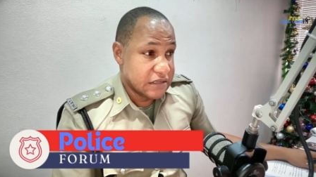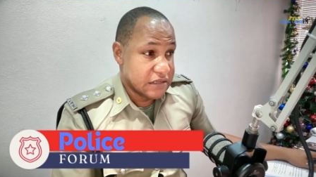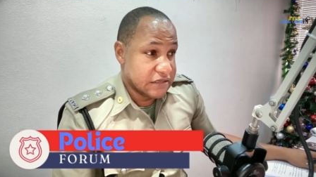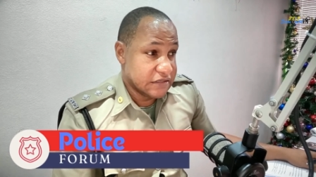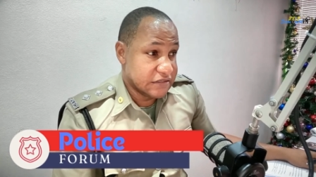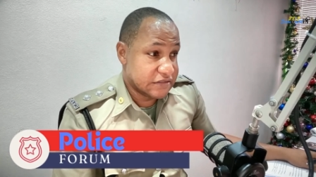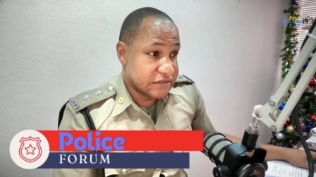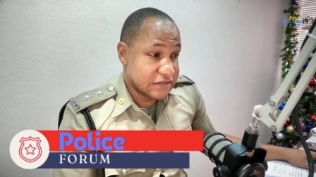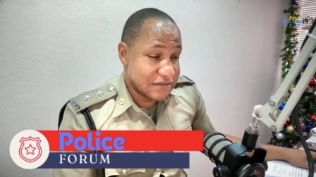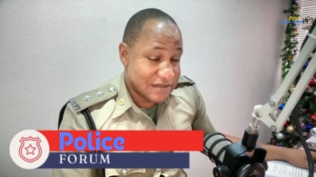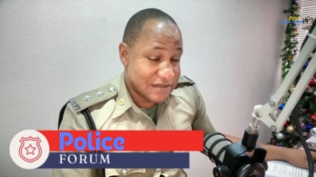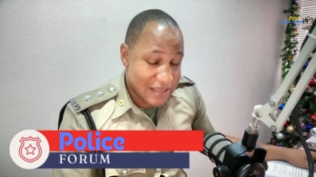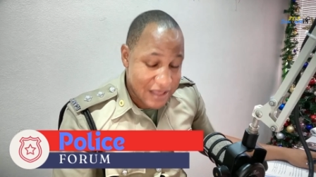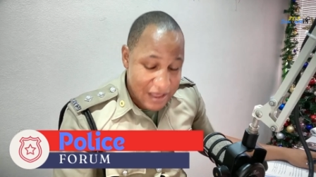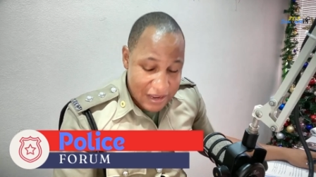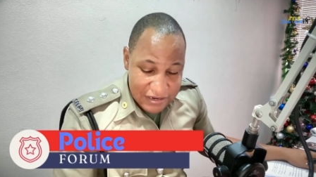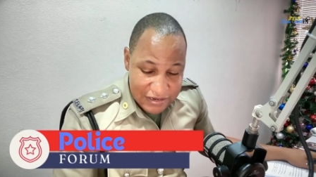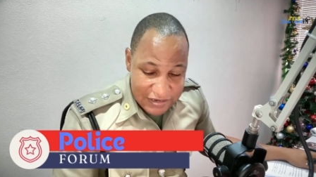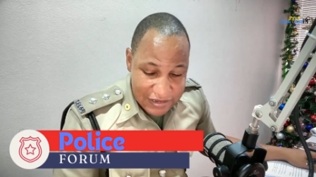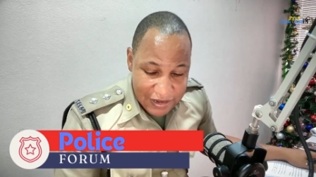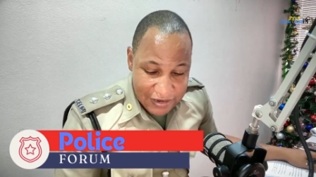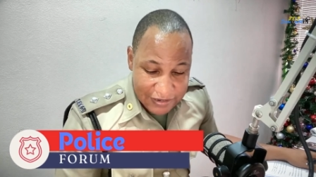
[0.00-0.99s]
Sir
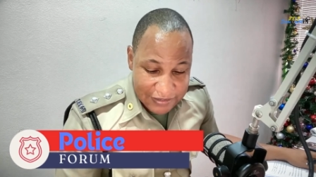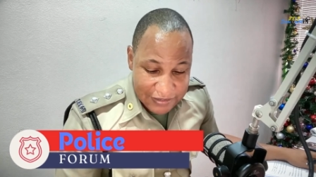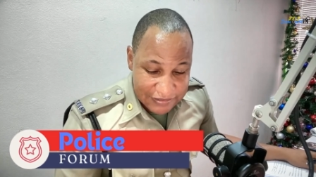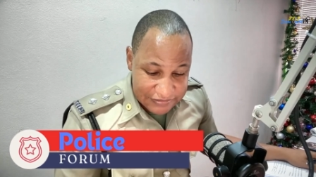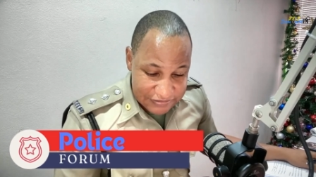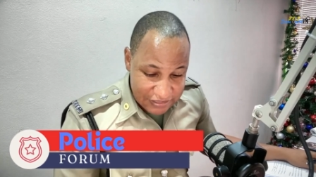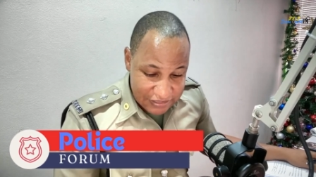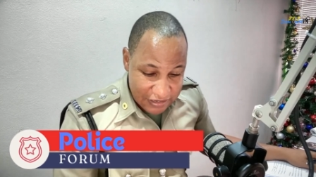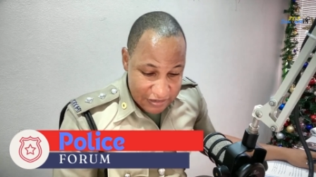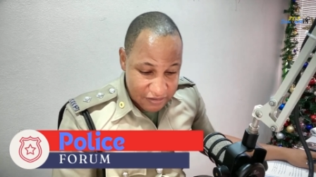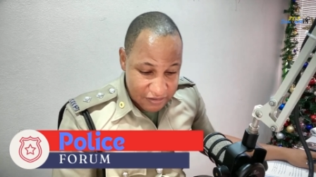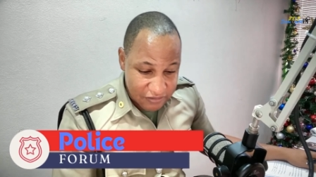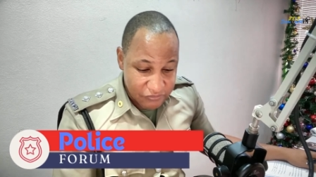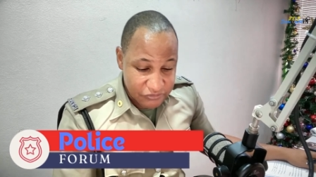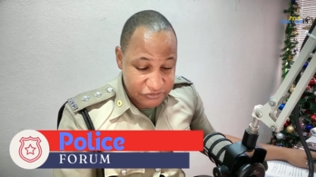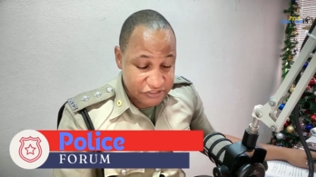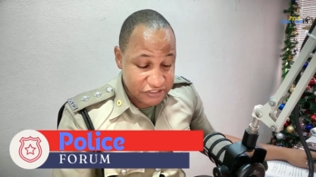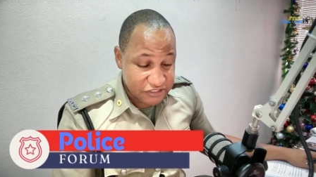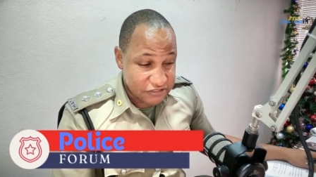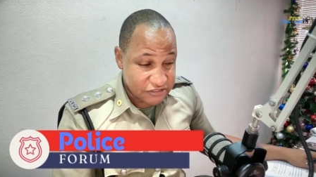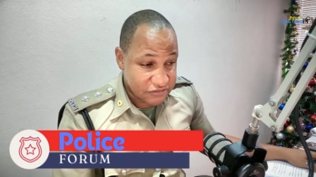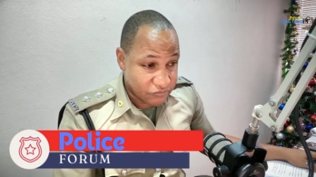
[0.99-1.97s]
Daniel Alexander, which
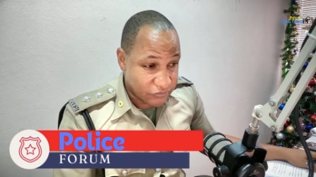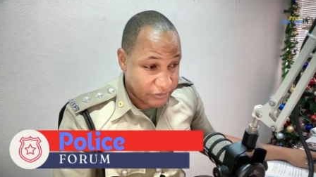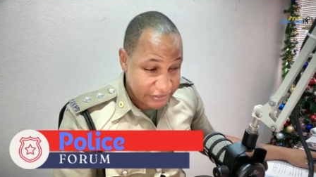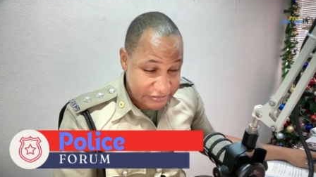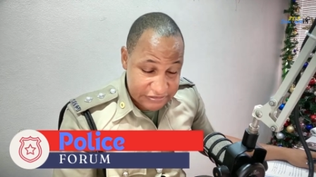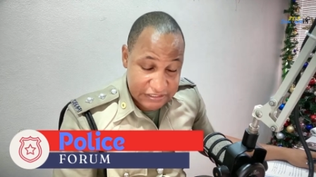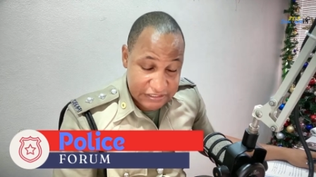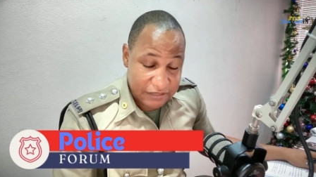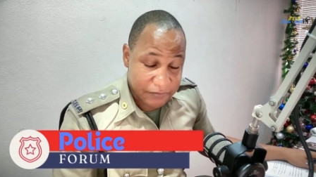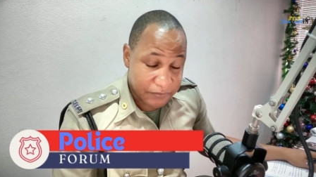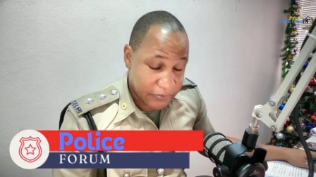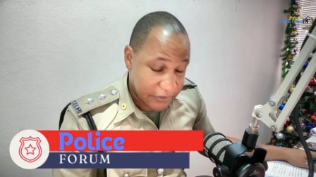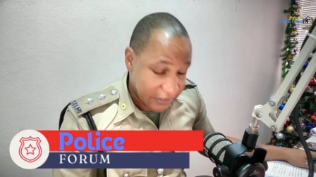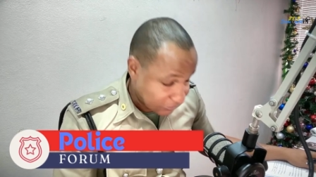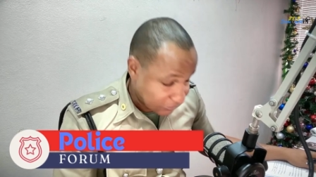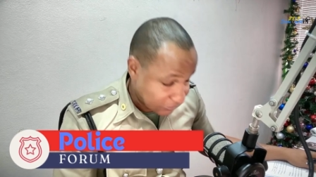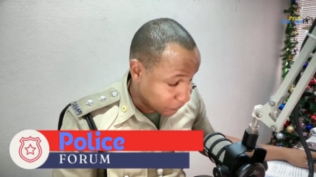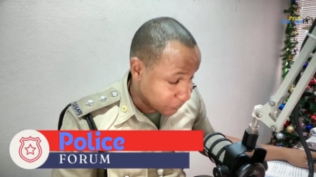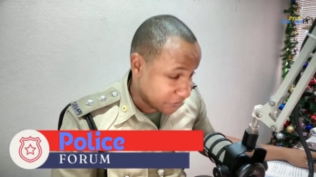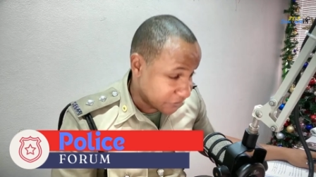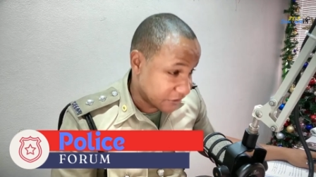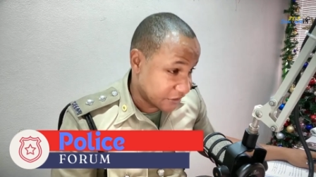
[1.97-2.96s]
is West Tech Pier
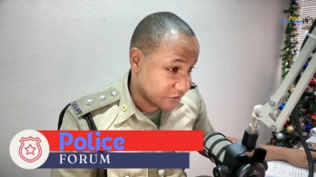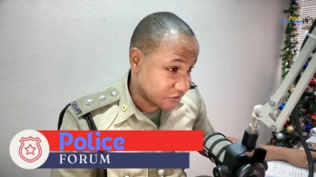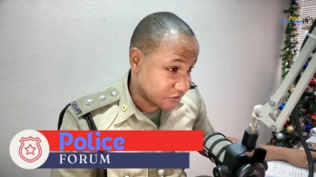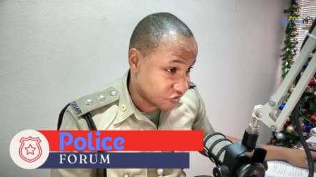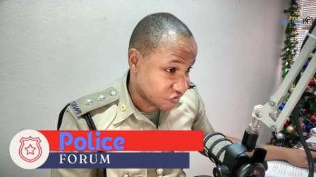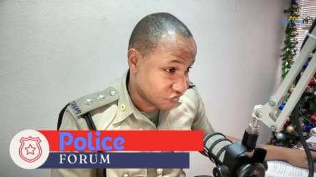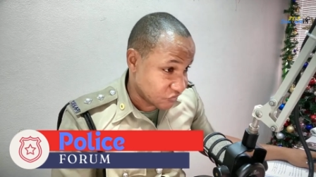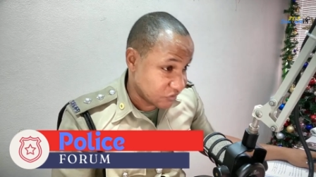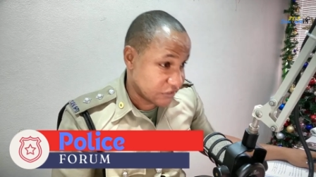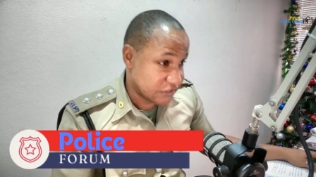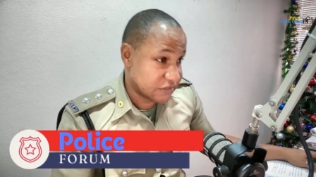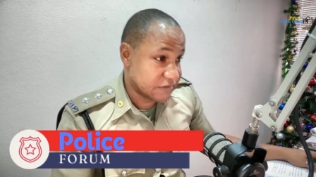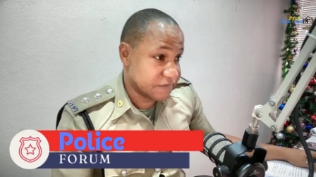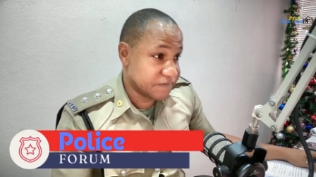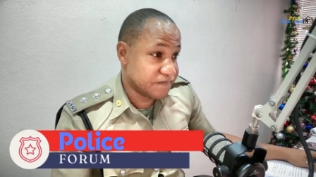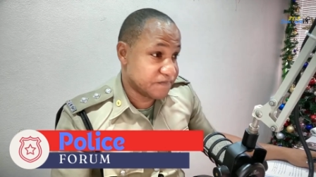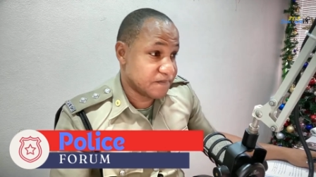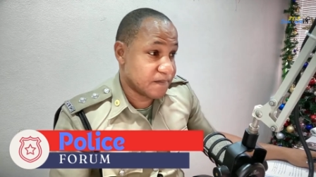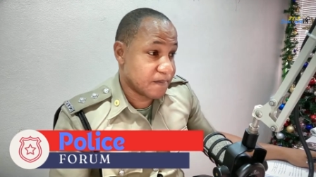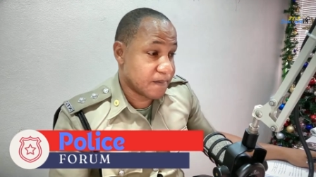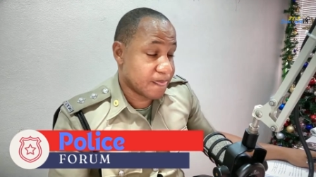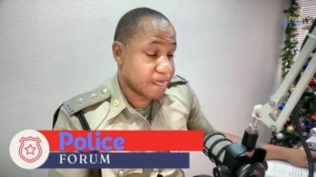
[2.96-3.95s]
28th Street,
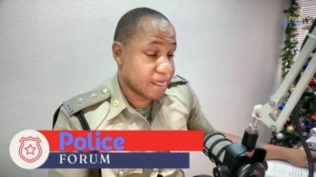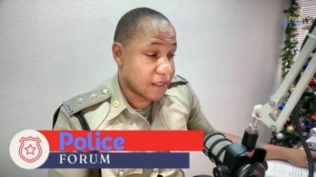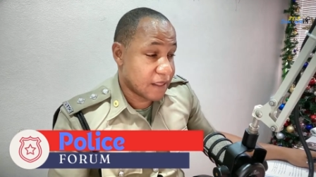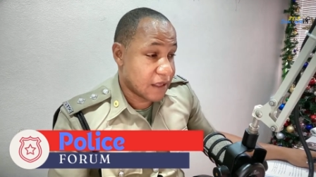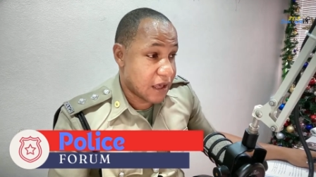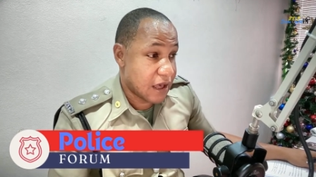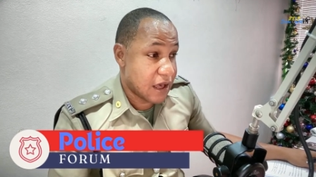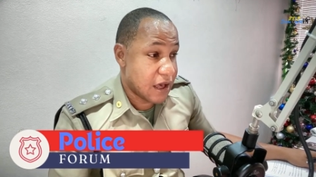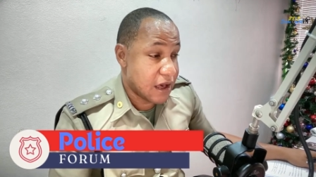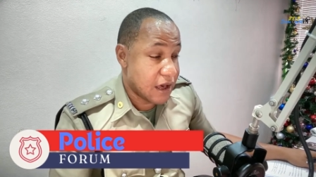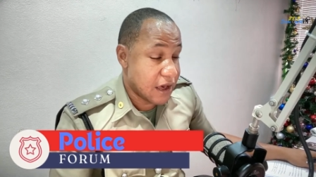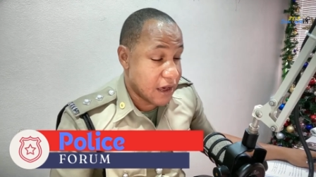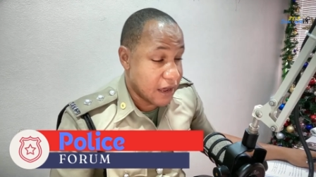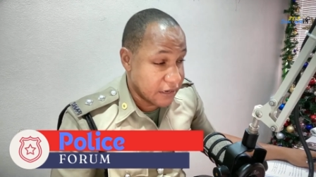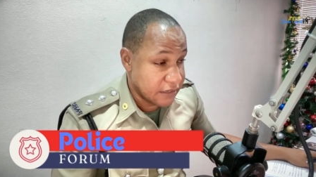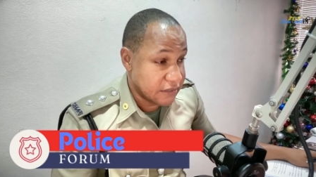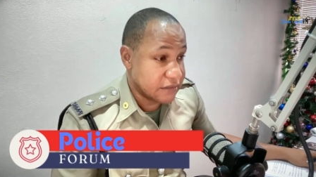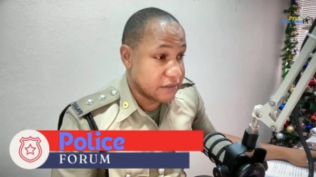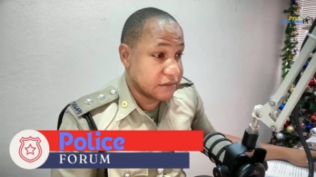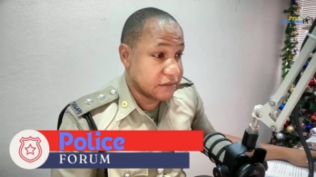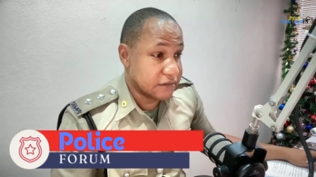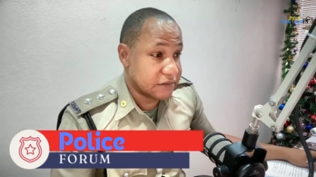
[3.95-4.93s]
and